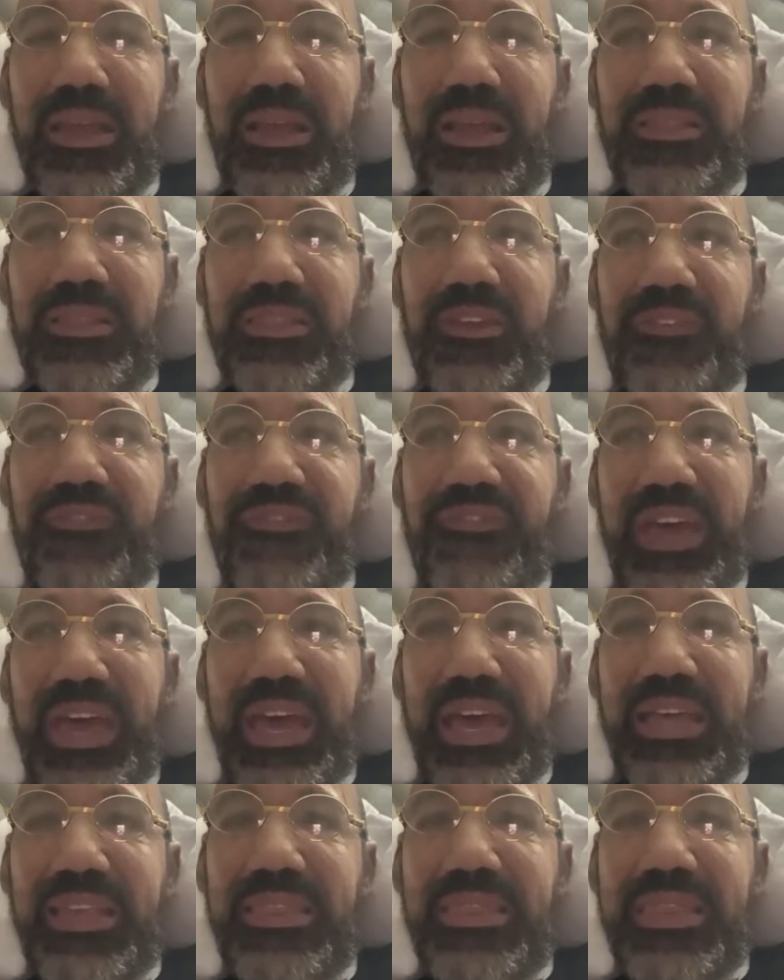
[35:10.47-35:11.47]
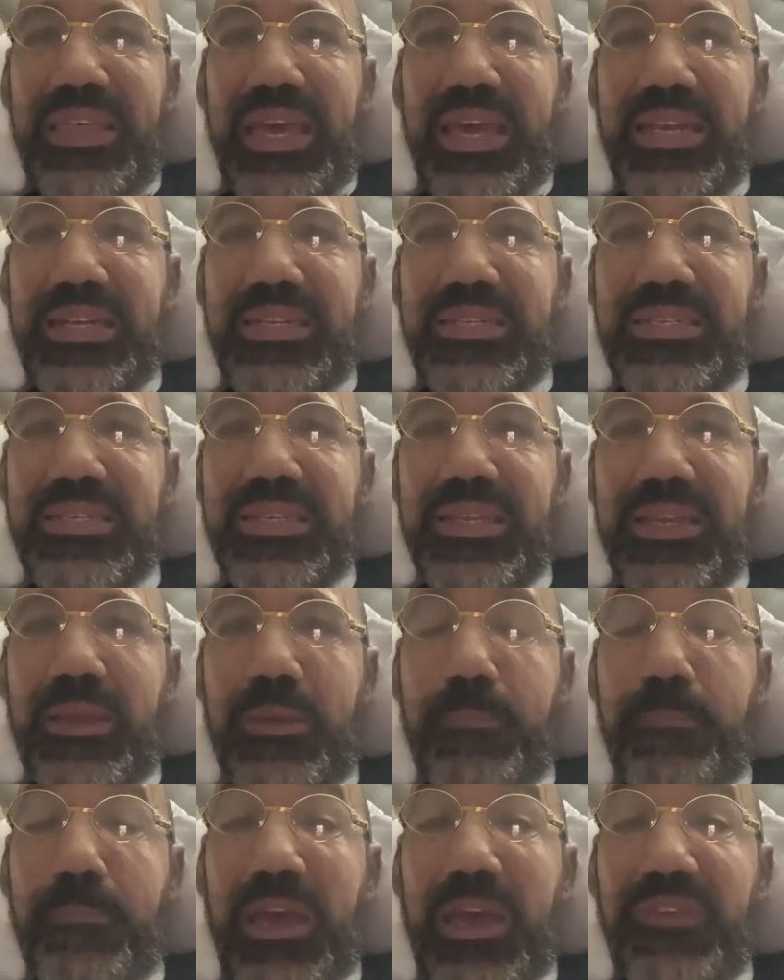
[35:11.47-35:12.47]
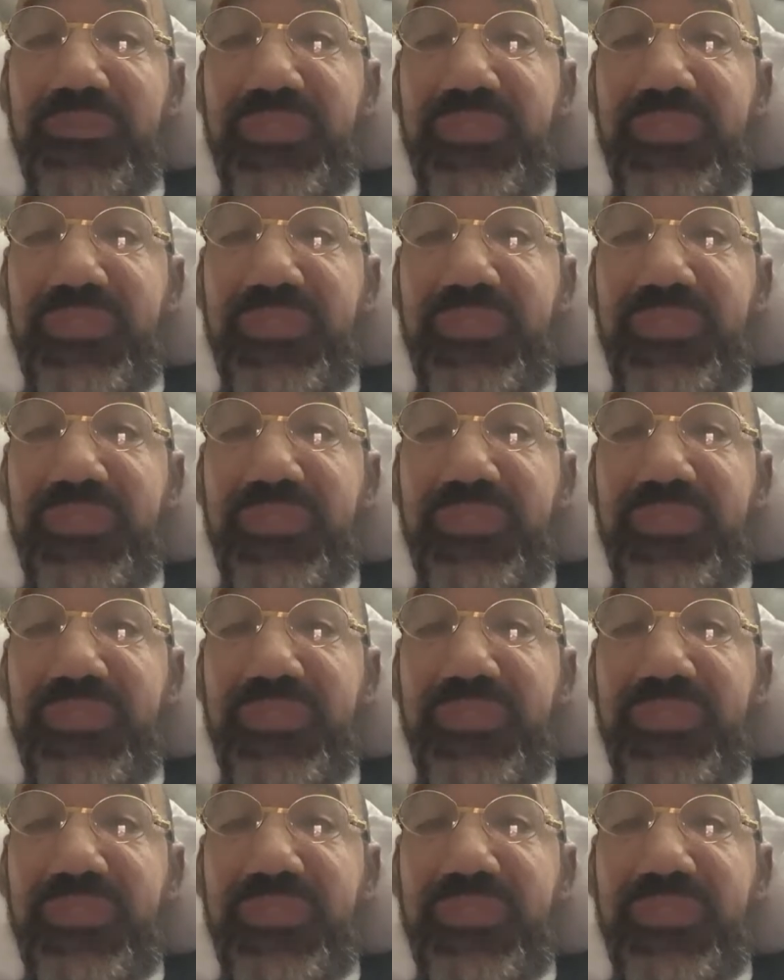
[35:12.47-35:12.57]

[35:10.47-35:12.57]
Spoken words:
the fact that my